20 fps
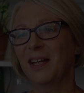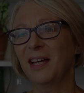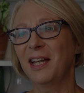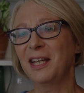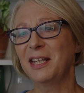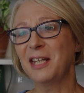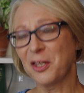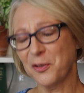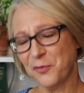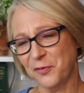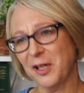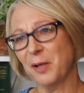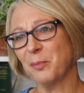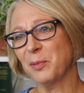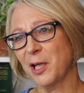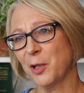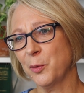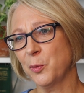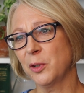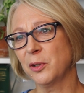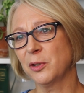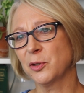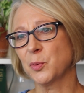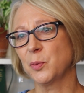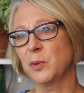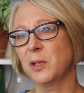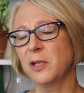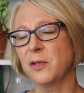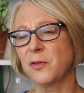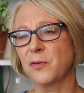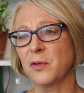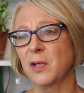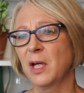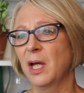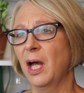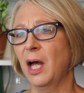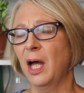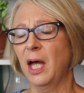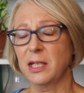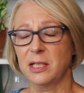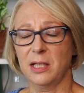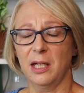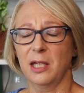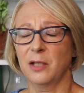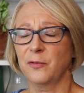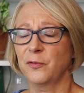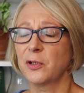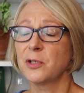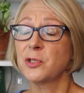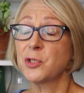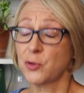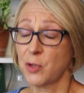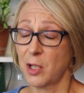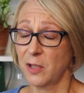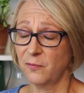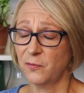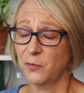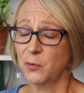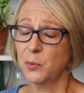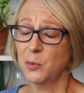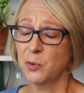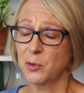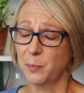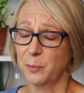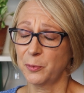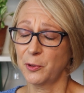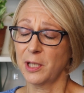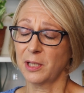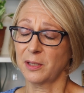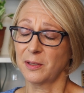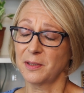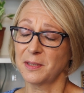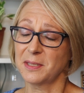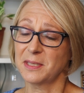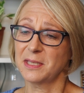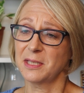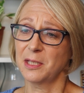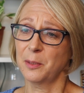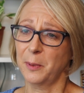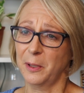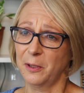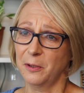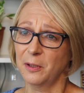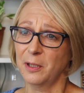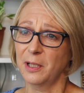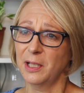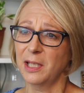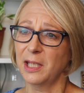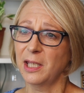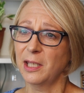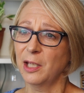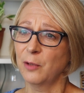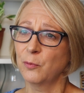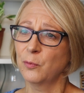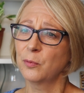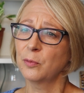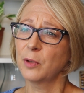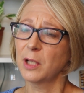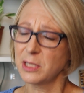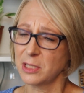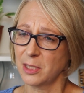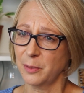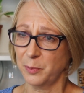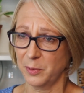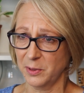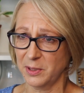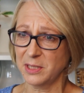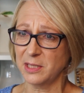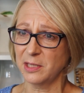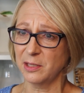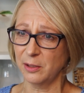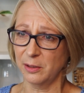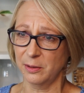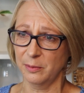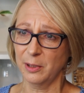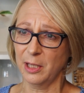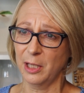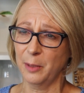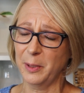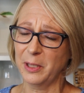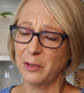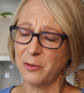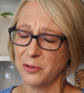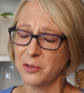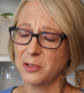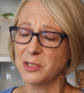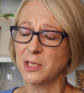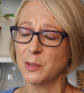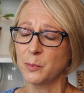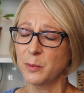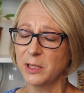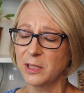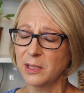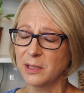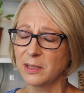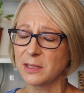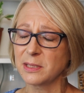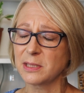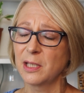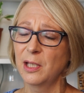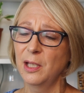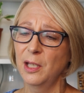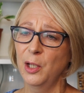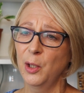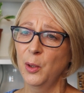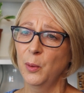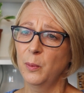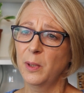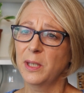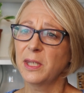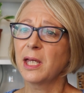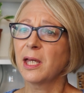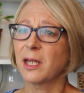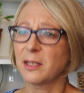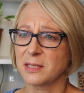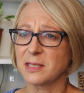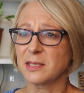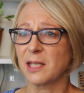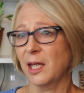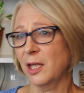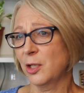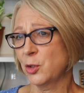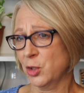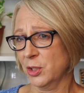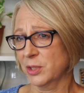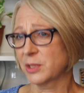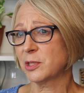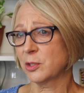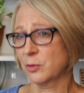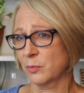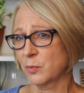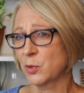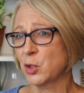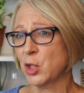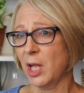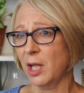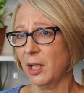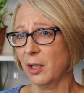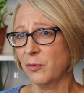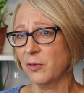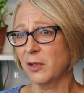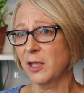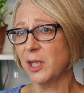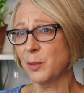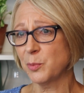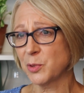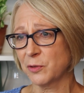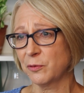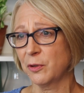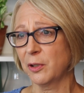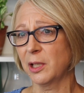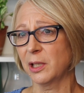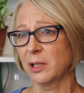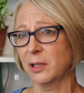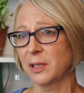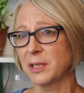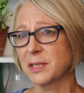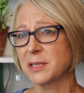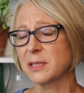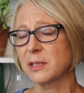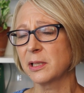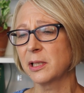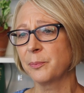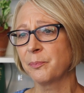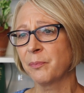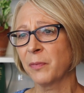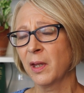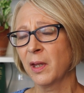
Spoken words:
Another family I worked with had had a very straightforward pregnancy, apparently, right up until about 30 weeks, when they had a scan just to check that he was growing nicely.